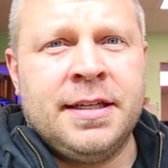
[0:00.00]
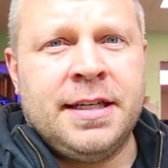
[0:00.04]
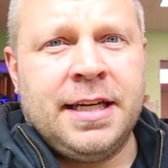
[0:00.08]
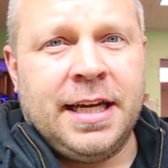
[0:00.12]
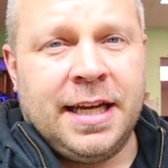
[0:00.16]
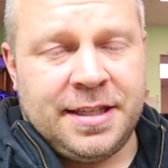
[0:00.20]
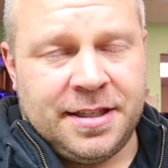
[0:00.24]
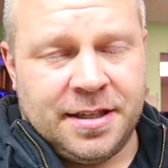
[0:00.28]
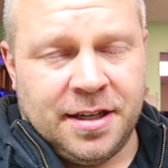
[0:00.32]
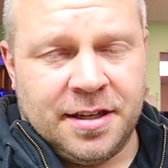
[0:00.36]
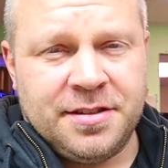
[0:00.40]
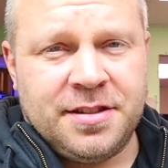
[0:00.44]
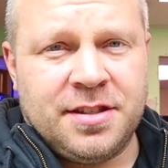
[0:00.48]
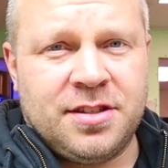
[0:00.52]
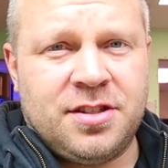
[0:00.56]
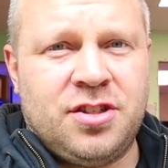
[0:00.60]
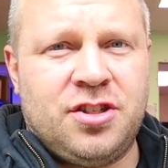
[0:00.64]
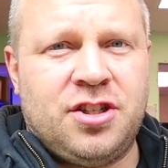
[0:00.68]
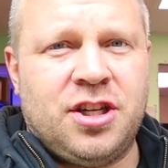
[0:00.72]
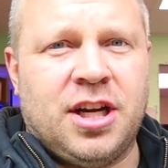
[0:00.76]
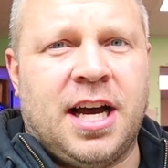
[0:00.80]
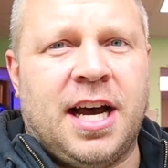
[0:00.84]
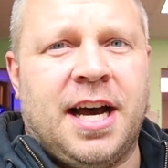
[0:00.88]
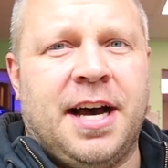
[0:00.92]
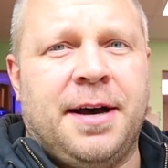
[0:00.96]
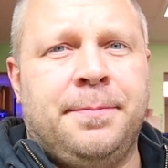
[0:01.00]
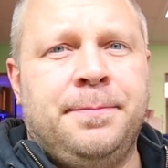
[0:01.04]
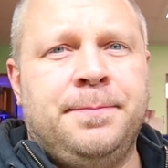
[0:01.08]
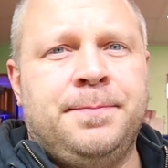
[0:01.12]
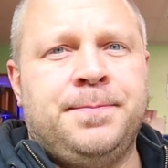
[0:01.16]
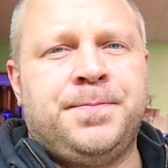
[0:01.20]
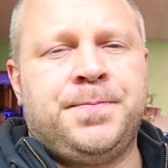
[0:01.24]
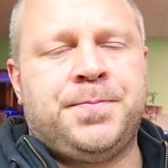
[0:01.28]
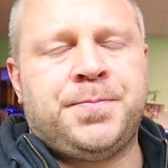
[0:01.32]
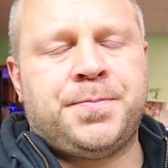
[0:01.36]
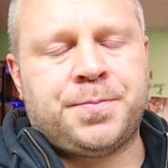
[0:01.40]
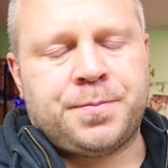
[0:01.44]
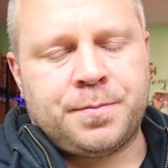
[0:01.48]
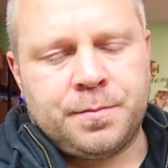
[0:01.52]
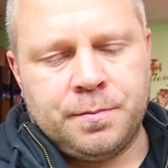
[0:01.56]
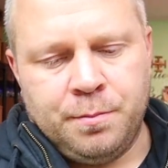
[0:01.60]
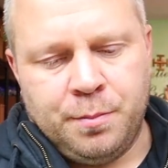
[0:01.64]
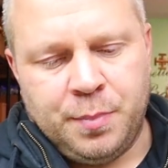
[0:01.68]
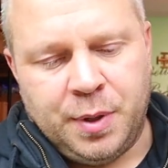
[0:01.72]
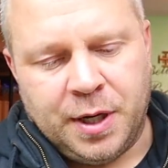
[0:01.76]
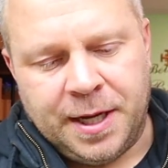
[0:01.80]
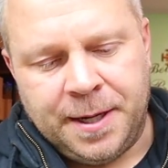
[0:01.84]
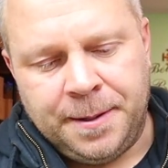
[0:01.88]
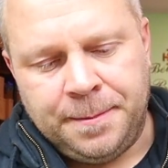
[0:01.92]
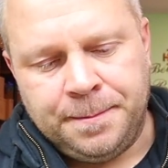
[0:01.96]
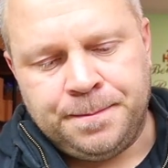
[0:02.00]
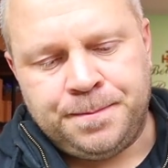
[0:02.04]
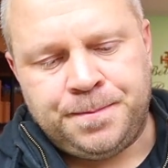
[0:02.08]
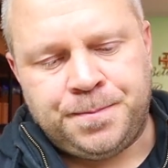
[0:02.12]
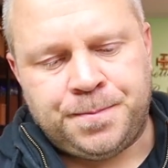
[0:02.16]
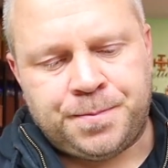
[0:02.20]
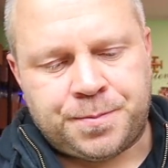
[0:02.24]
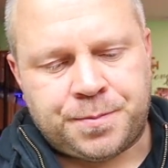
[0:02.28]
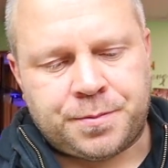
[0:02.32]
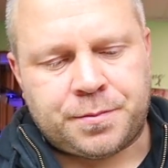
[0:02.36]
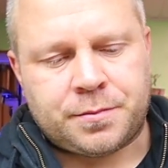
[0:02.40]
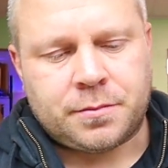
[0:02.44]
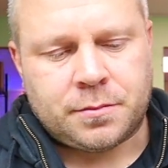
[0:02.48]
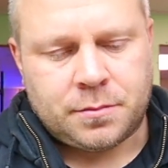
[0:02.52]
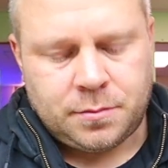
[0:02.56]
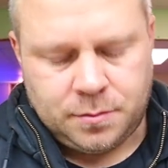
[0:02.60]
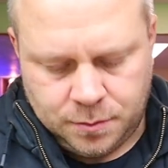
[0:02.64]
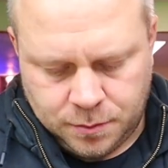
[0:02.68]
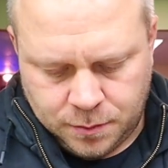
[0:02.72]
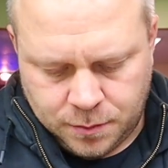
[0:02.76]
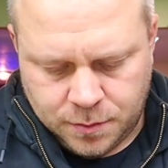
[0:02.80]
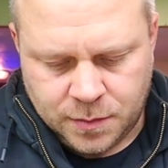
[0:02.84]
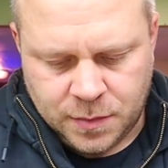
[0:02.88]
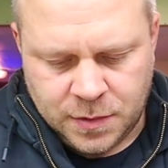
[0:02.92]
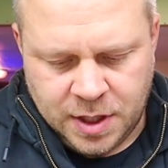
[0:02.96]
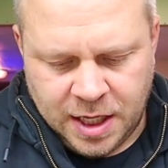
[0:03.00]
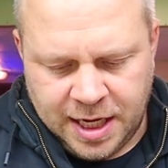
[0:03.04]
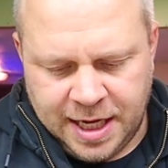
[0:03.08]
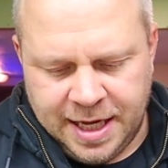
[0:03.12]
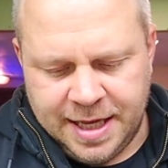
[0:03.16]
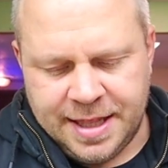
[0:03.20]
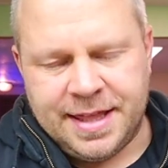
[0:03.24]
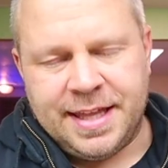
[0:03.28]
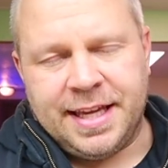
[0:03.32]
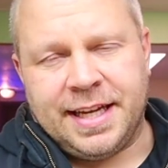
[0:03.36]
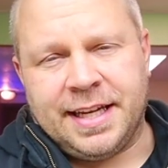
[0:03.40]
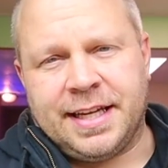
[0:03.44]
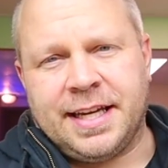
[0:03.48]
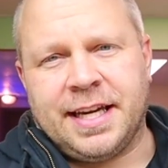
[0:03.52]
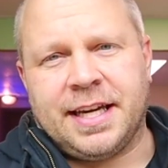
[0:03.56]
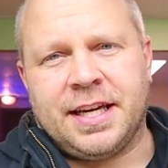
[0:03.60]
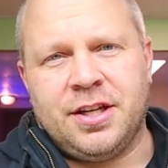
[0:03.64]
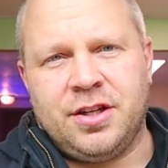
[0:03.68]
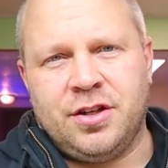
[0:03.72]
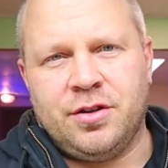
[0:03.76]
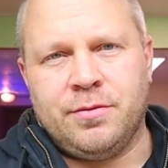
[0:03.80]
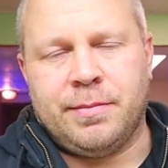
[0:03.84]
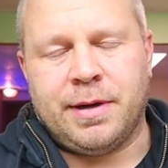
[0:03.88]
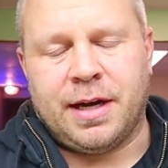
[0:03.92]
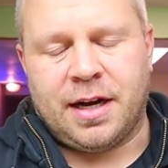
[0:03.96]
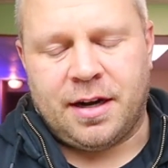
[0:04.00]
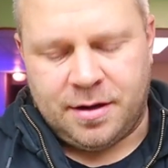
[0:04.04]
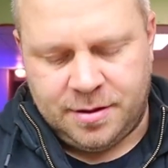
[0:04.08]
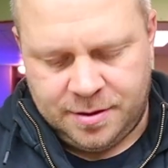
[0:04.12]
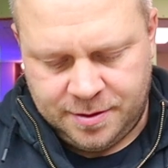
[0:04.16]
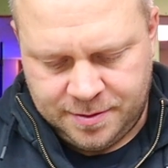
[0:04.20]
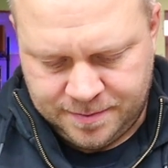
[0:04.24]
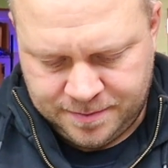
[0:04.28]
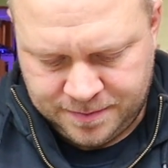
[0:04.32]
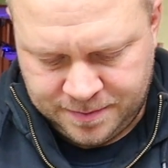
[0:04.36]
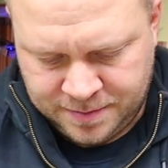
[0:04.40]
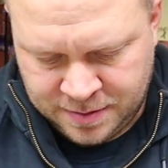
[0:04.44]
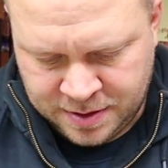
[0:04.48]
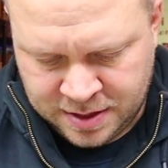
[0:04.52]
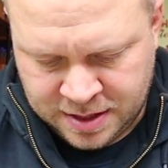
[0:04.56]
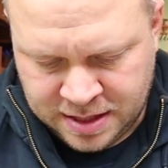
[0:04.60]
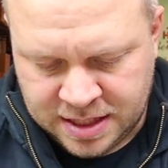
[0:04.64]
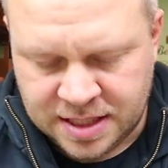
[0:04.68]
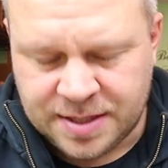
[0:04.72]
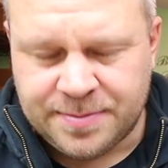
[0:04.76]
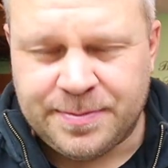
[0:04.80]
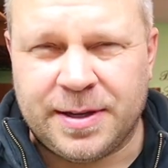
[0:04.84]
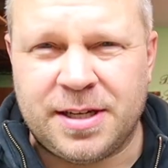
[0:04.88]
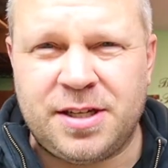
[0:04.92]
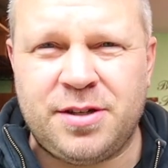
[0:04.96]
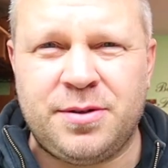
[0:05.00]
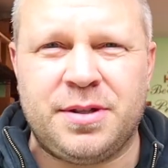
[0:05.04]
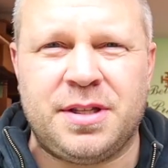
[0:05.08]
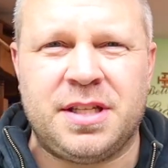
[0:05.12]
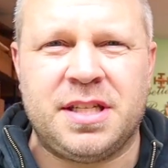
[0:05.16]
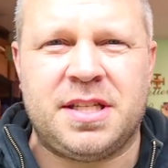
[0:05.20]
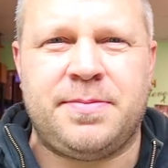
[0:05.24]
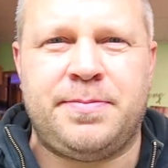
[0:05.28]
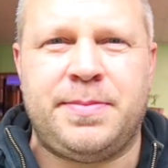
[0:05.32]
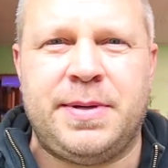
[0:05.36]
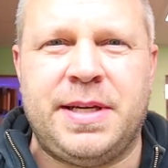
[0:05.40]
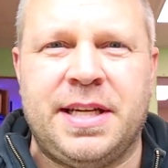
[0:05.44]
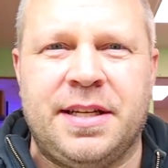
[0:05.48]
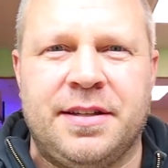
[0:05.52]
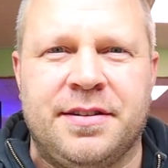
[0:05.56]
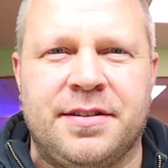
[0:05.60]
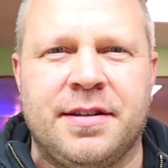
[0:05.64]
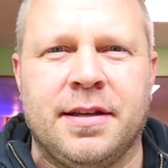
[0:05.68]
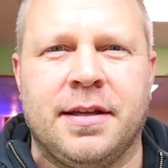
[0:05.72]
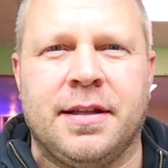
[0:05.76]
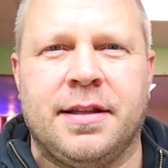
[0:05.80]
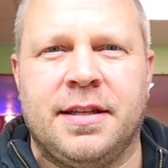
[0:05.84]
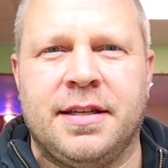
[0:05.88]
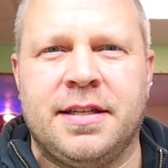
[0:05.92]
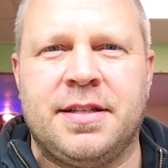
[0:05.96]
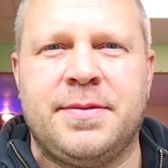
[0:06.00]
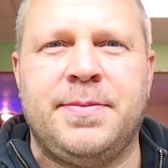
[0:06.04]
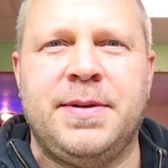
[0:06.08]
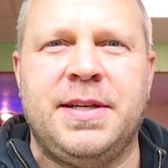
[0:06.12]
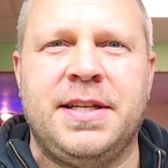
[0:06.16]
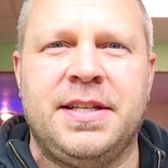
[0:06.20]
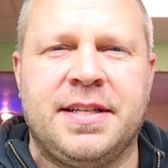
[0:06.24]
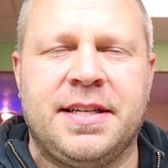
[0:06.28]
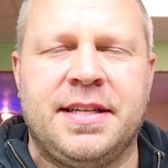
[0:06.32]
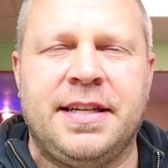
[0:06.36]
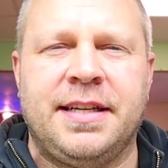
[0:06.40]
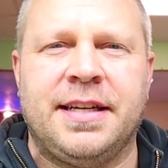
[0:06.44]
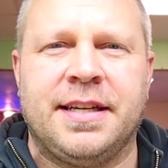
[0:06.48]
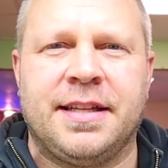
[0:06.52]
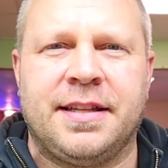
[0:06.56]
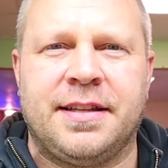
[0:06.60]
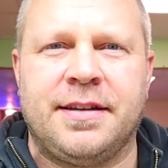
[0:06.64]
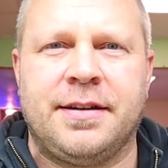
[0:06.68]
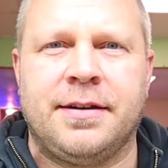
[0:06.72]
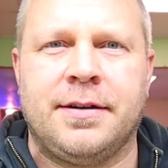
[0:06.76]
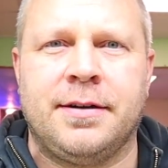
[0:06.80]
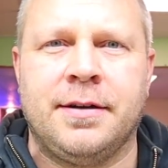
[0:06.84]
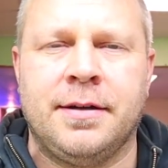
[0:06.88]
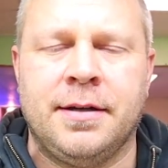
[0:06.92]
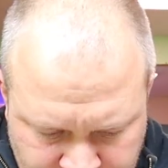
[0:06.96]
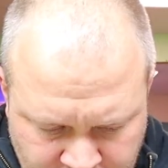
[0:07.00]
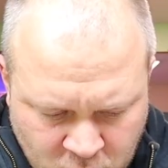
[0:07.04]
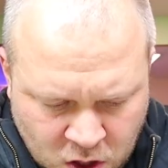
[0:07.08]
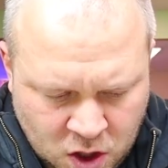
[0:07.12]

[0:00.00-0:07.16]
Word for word: It does its job but I think it can do better, especially with the speeds. And the speeds can get there.